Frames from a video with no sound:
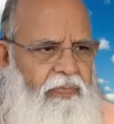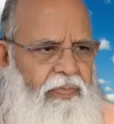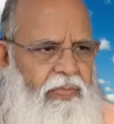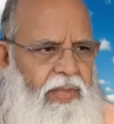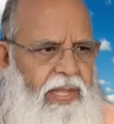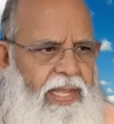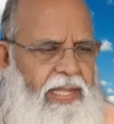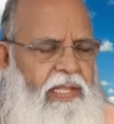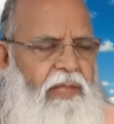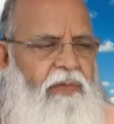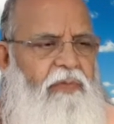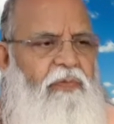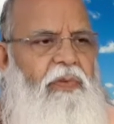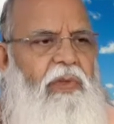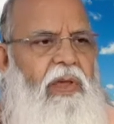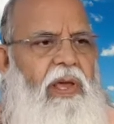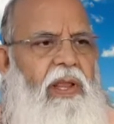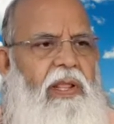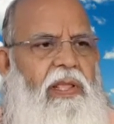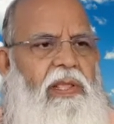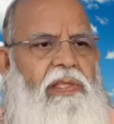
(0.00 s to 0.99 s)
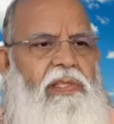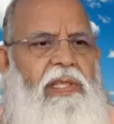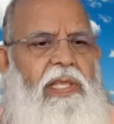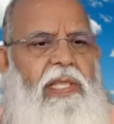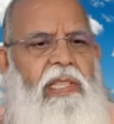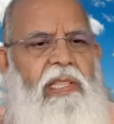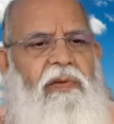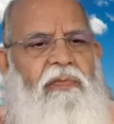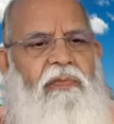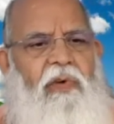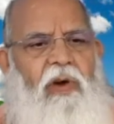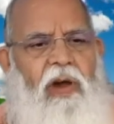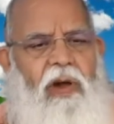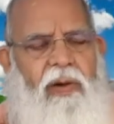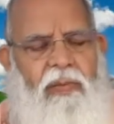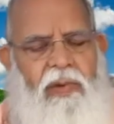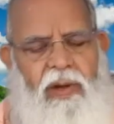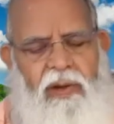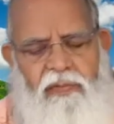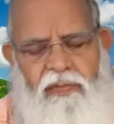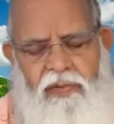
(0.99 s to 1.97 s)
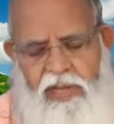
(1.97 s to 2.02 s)
And the fear is in the form
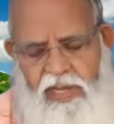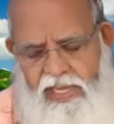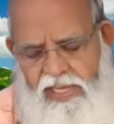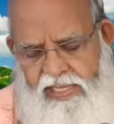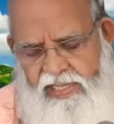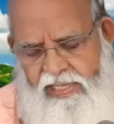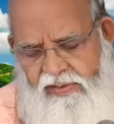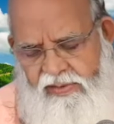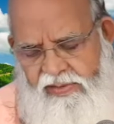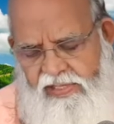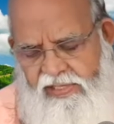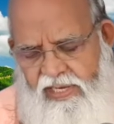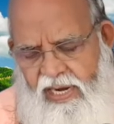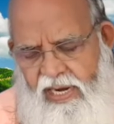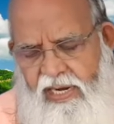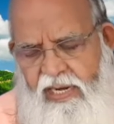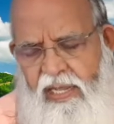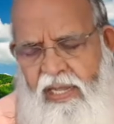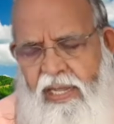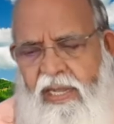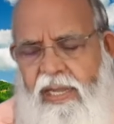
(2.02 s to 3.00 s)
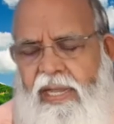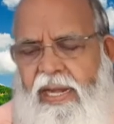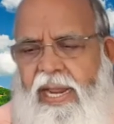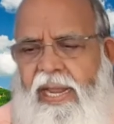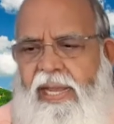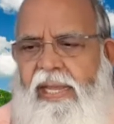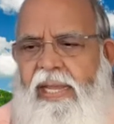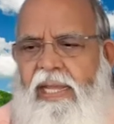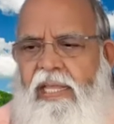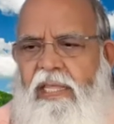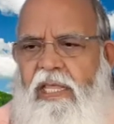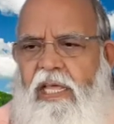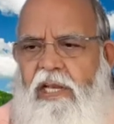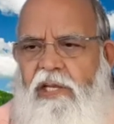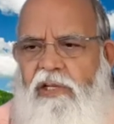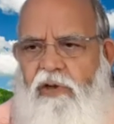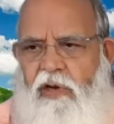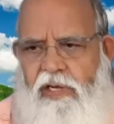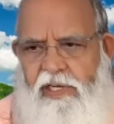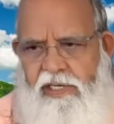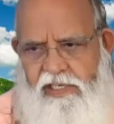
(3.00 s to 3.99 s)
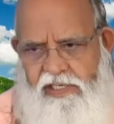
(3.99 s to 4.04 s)
of they will start cracking their
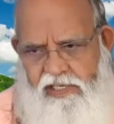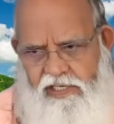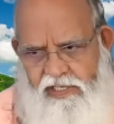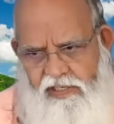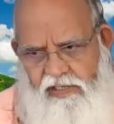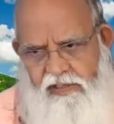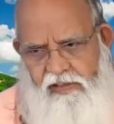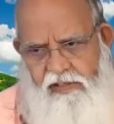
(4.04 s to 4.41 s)
joints.